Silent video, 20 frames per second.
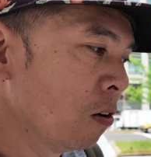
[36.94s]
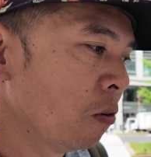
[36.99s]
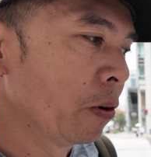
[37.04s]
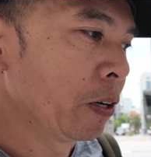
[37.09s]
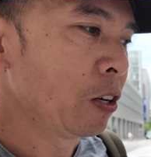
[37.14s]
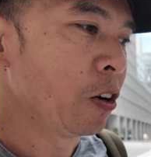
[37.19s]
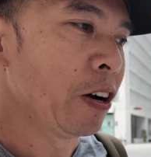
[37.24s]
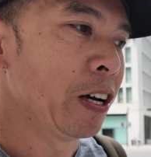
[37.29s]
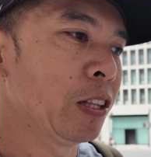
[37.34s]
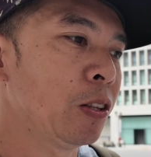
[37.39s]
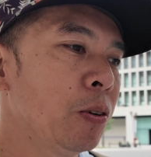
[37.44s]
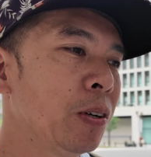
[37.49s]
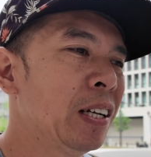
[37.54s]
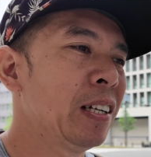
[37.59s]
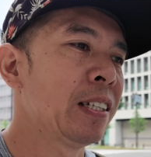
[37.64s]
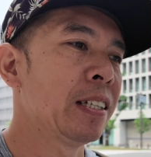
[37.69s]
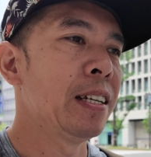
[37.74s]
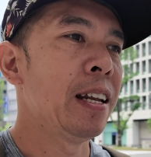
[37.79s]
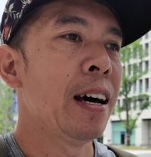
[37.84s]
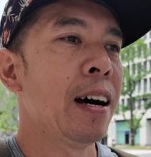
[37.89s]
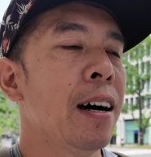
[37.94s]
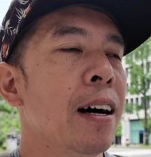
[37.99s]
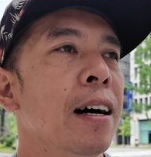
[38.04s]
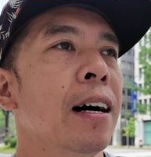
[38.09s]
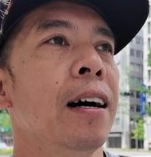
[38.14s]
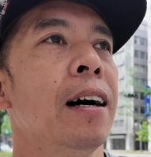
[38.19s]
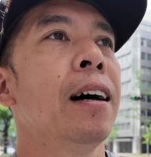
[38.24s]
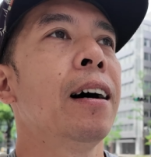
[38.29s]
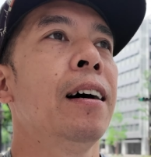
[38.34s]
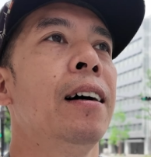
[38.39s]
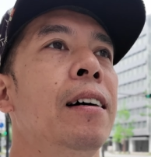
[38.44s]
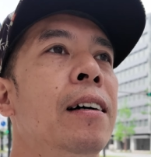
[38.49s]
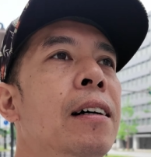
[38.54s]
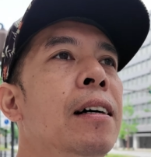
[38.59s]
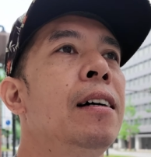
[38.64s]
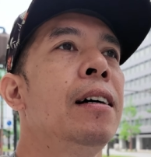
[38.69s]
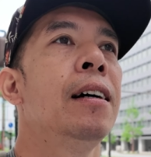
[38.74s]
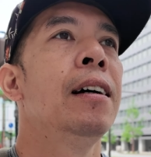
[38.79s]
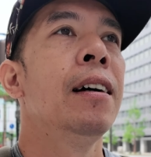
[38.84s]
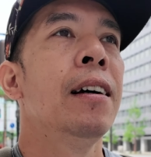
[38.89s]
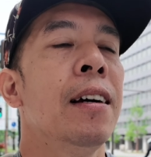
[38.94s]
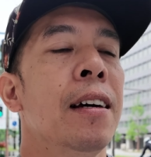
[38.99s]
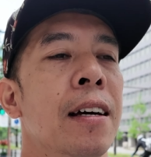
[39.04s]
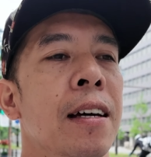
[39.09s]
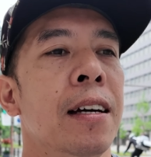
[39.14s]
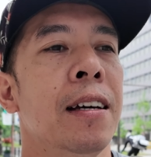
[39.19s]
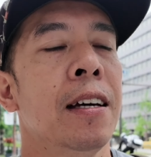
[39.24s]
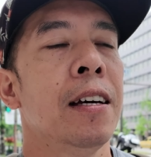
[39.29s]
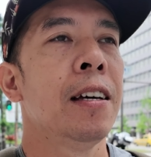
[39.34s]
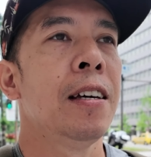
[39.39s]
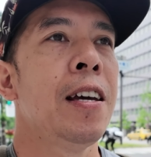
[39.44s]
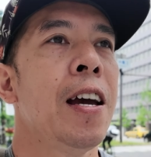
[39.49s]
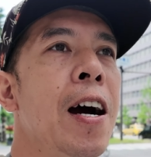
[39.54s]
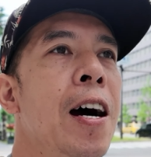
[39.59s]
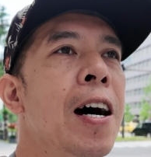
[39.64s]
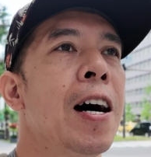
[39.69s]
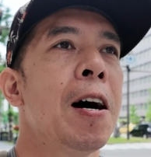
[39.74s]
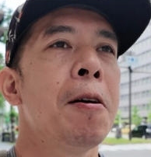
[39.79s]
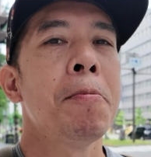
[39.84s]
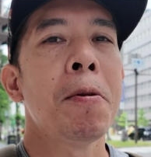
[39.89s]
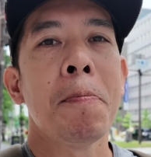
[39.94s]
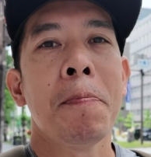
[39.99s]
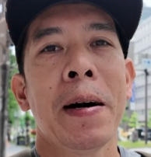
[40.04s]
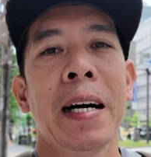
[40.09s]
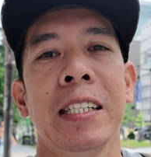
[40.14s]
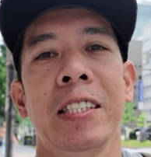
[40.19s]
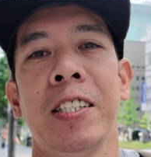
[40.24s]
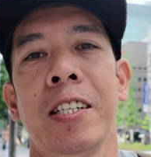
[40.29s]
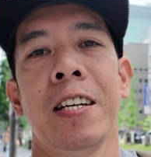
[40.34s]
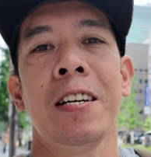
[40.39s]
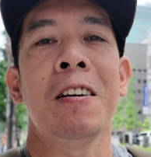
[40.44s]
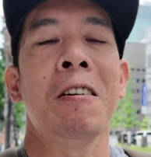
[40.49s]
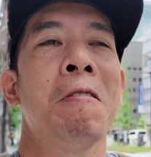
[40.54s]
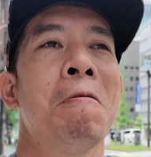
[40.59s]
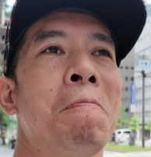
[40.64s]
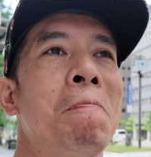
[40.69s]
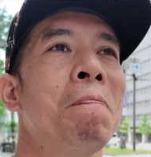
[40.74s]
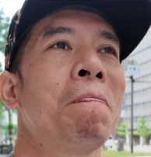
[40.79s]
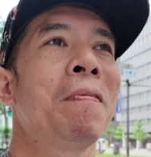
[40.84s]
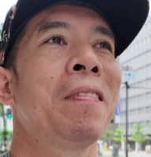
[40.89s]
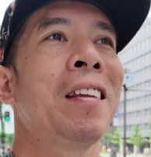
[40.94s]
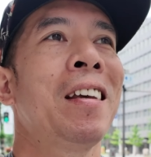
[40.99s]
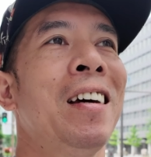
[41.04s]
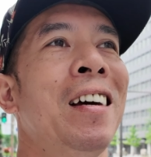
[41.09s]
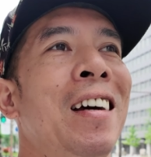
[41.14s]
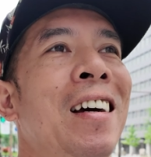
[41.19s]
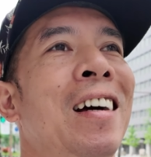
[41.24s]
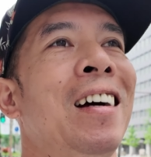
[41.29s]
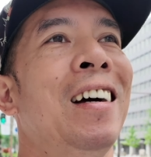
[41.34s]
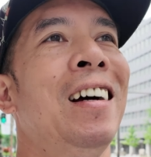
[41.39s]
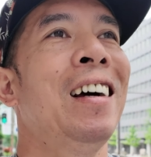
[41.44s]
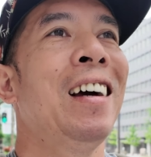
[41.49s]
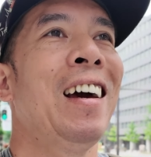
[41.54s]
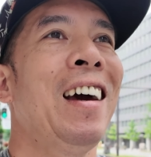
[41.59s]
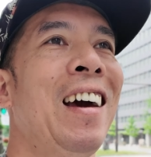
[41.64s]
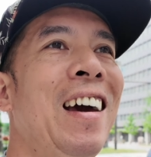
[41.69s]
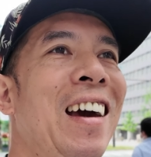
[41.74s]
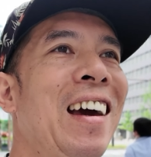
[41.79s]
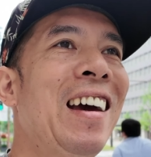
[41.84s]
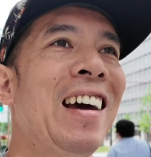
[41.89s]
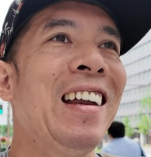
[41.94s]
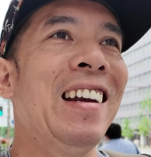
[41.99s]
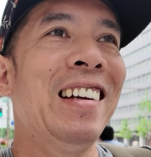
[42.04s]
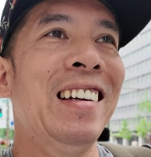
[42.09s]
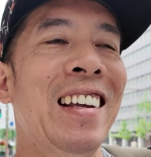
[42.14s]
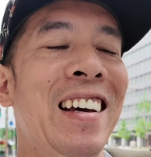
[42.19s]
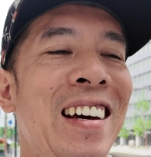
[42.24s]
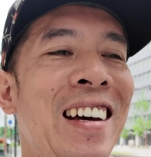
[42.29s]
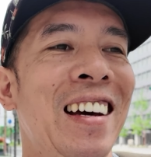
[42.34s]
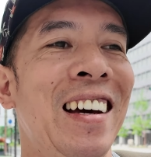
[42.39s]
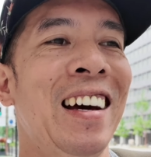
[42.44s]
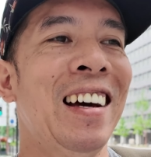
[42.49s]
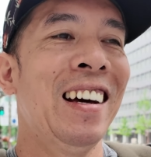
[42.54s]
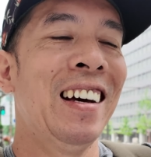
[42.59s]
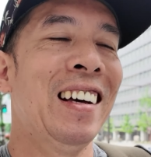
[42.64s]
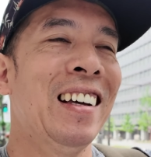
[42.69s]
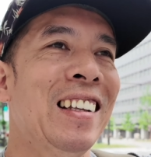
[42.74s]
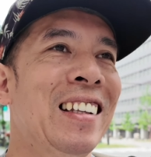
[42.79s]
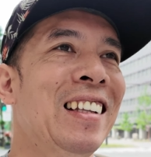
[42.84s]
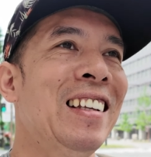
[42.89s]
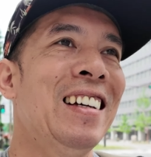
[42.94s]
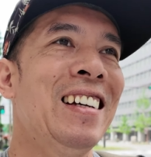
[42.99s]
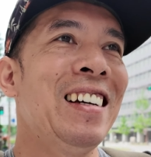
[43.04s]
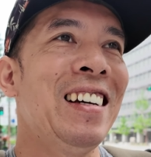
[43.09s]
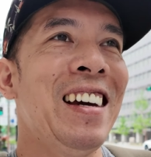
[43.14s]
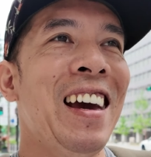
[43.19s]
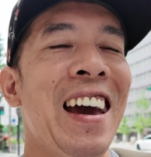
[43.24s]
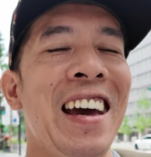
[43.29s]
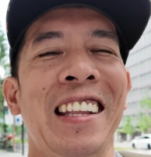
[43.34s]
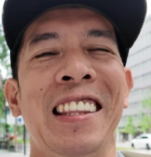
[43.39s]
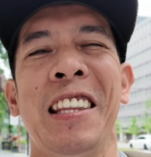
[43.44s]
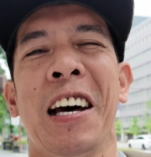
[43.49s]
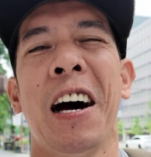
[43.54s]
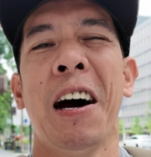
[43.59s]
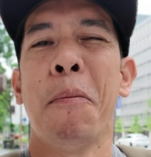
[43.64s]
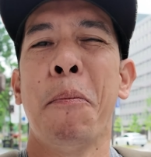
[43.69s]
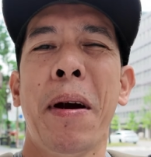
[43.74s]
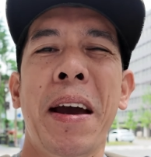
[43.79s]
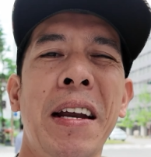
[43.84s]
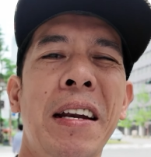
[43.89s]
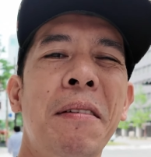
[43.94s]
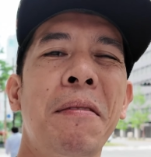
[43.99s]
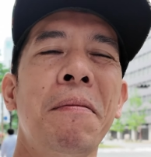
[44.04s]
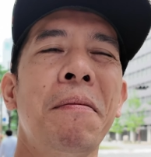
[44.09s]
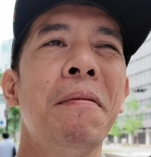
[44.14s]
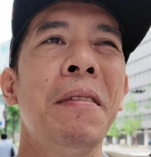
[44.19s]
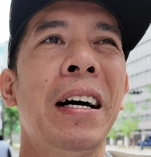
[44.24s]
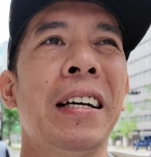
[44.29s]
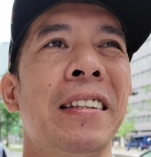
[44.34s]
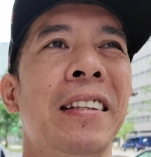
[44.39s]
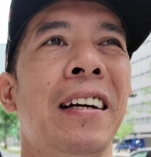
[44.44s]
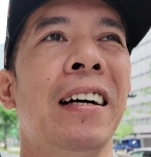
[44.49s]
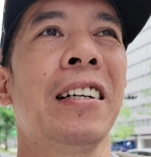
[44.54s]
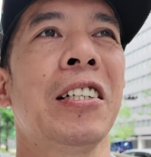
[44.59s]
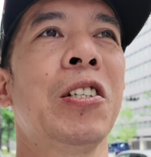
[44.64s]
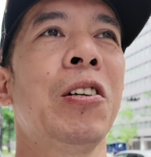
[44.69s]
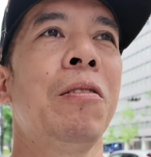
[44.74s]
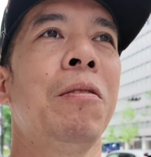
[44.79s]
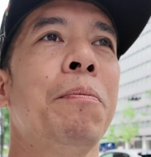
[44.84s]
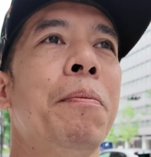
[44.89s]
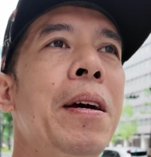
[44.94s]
we're going to reach the Hamamachi. And yeah, the main attraction